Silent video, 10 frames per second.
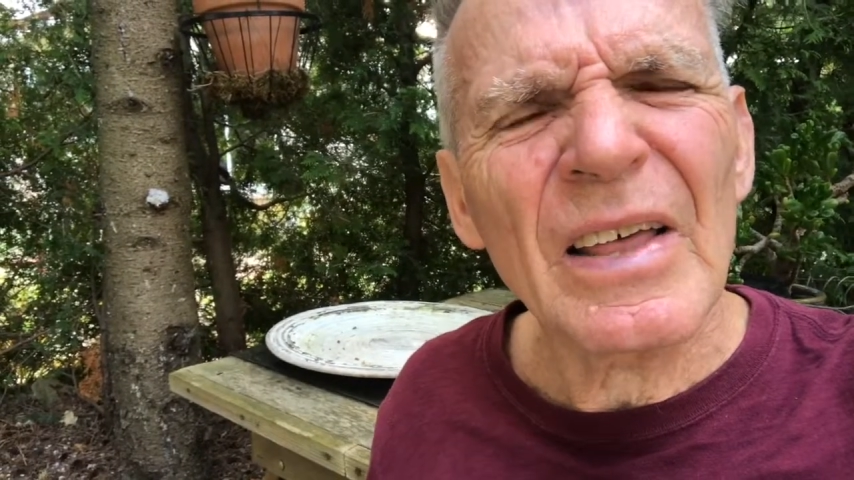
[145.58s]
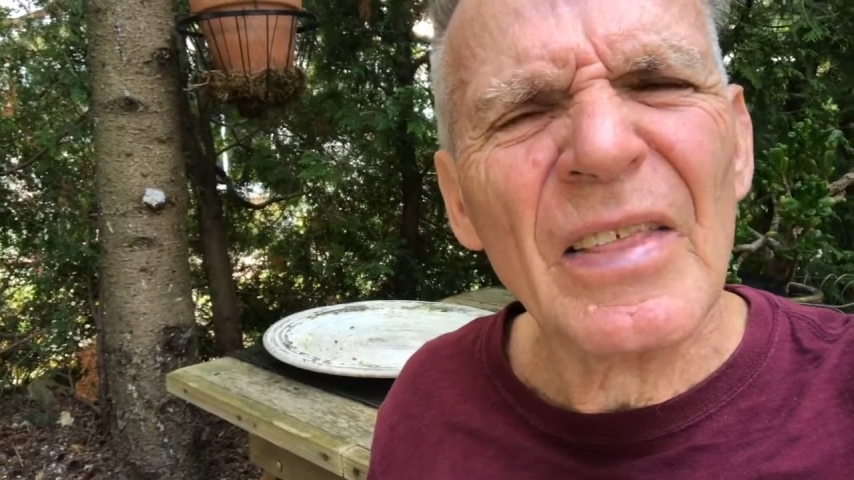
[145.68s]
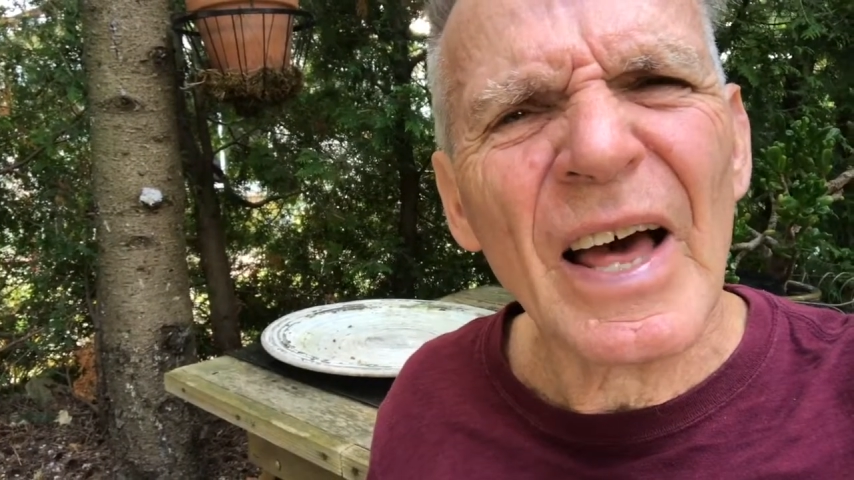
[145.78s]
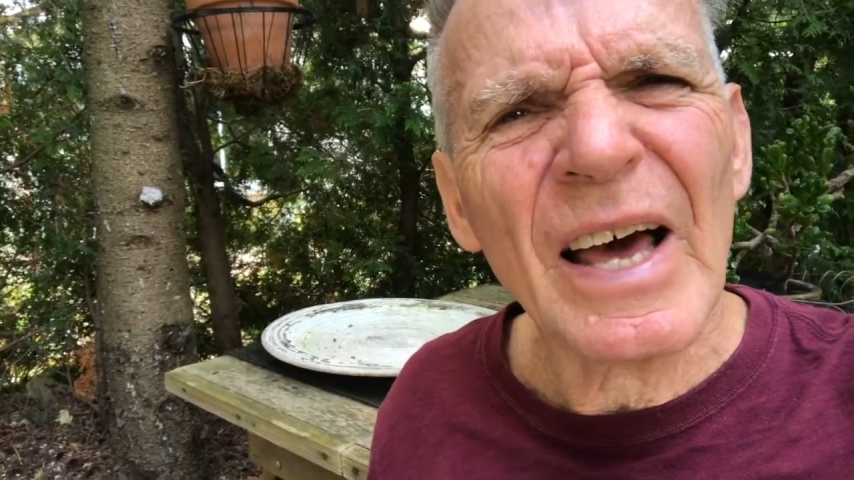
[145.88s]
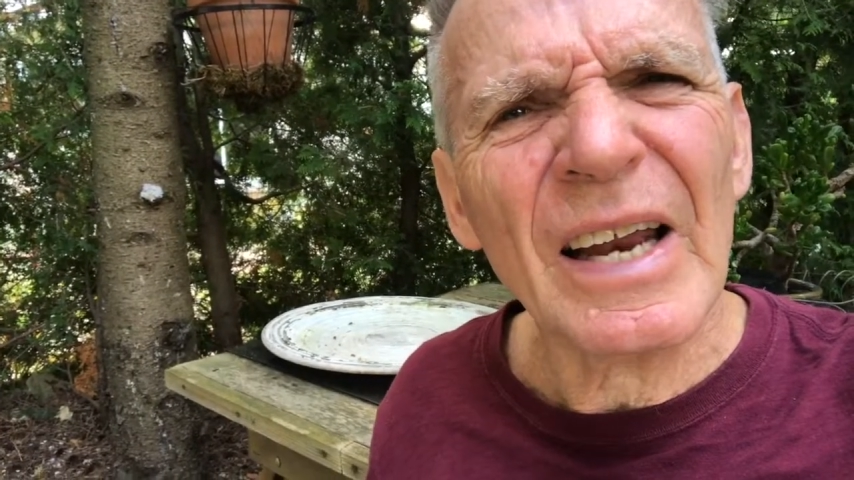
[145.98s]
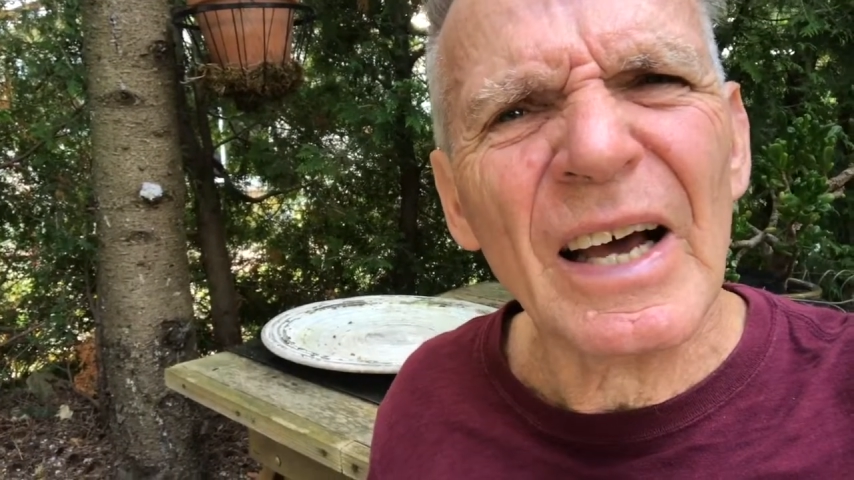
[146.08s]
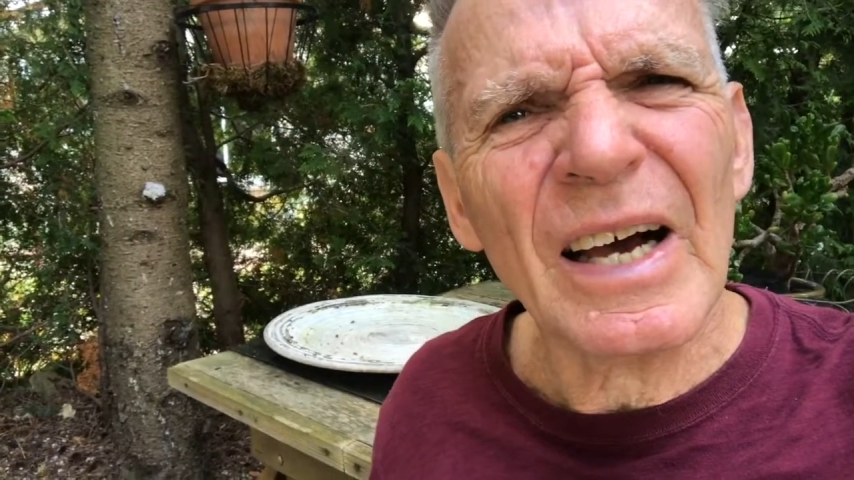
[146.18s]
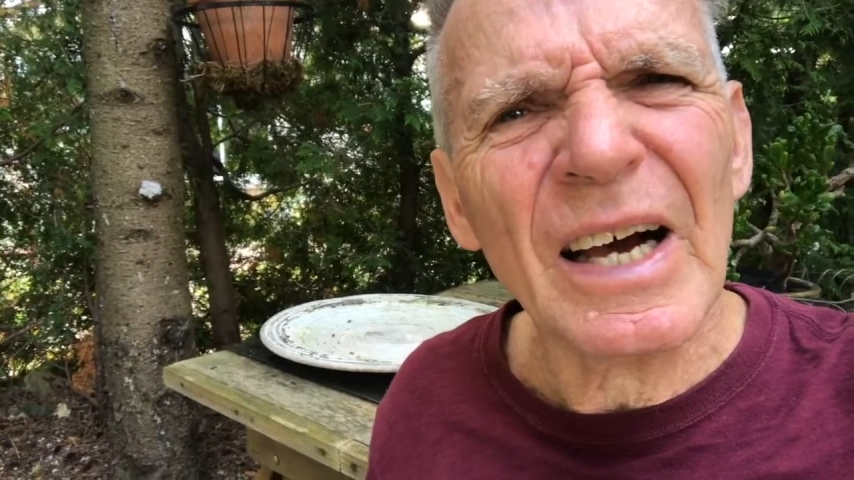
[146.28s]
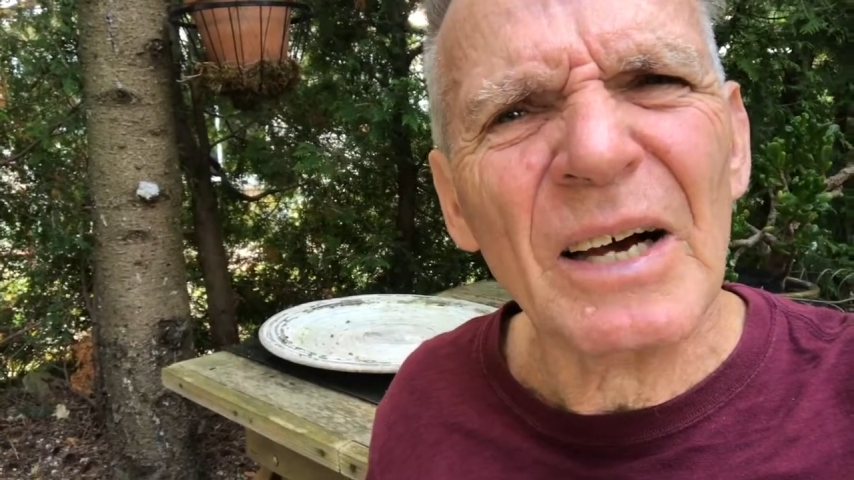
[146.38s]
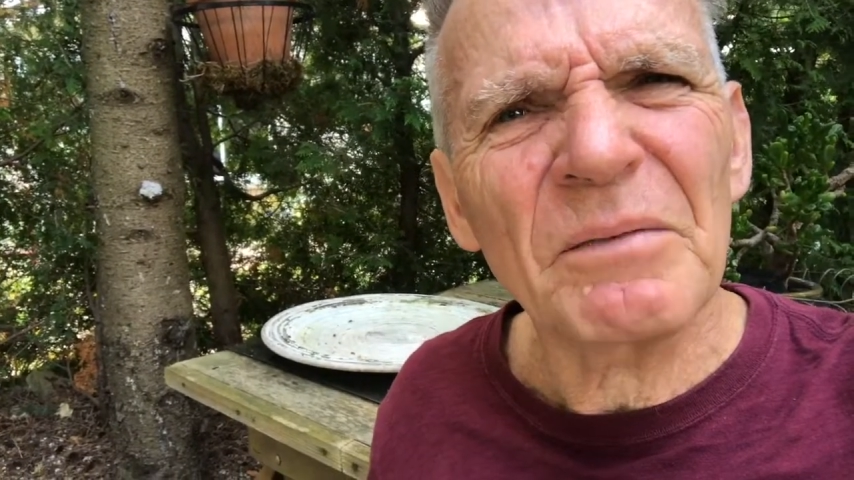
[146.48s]
that
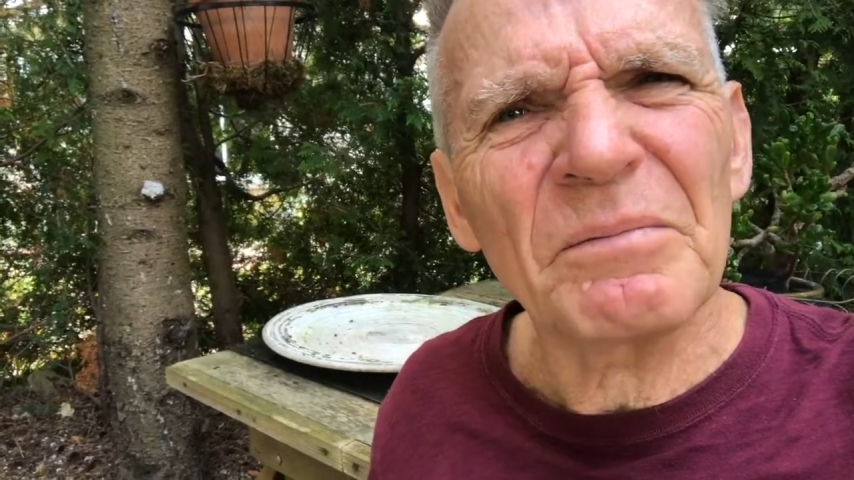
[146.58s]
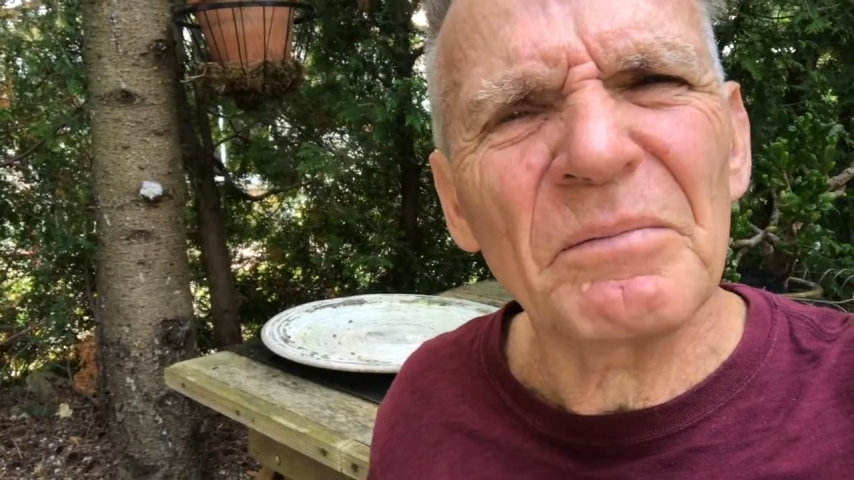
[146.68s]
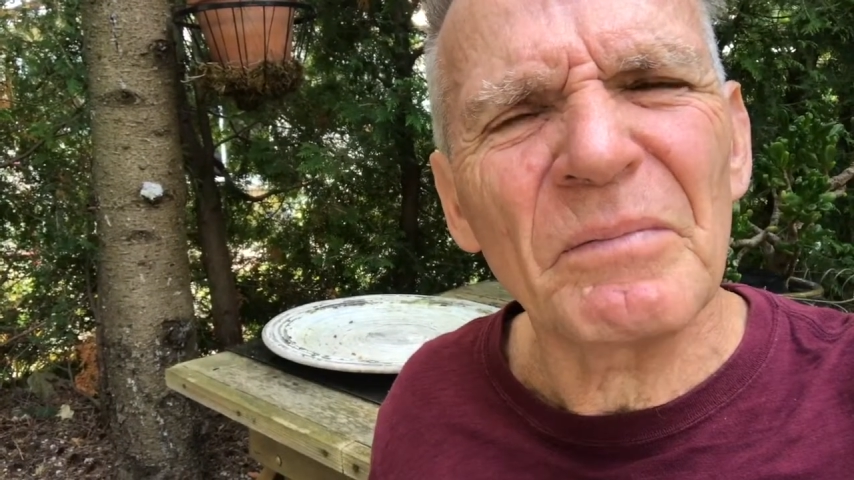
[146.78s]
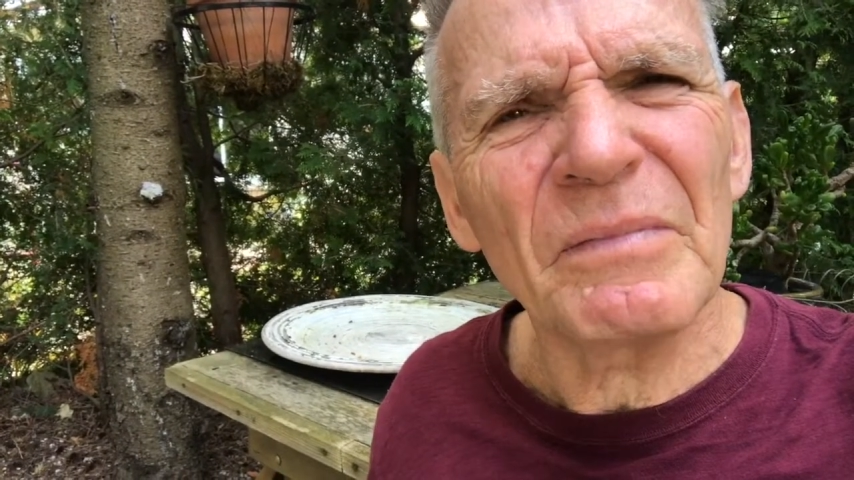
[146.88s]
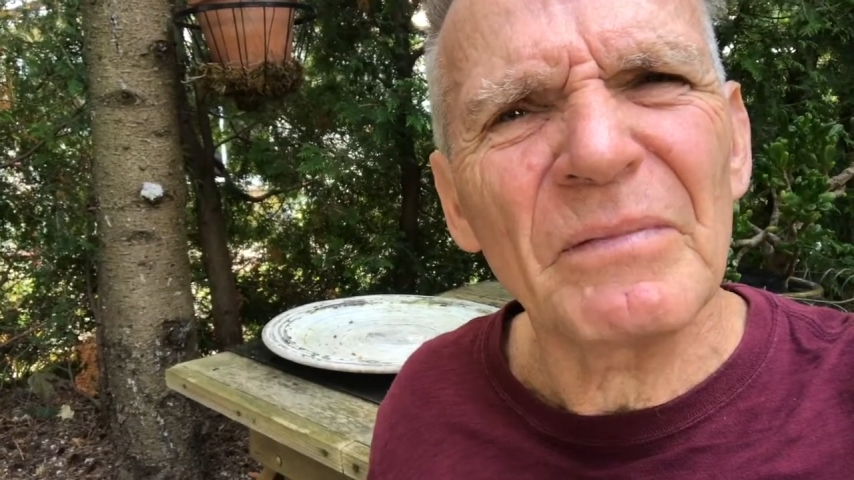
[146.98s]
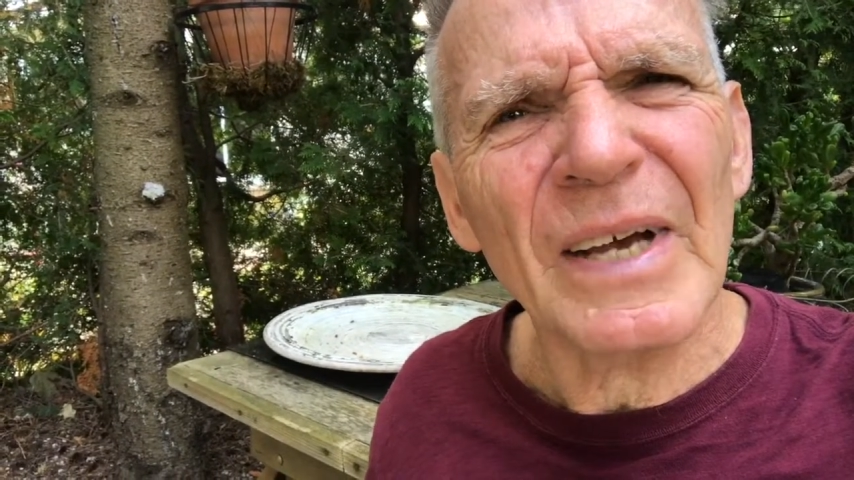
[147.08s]
um,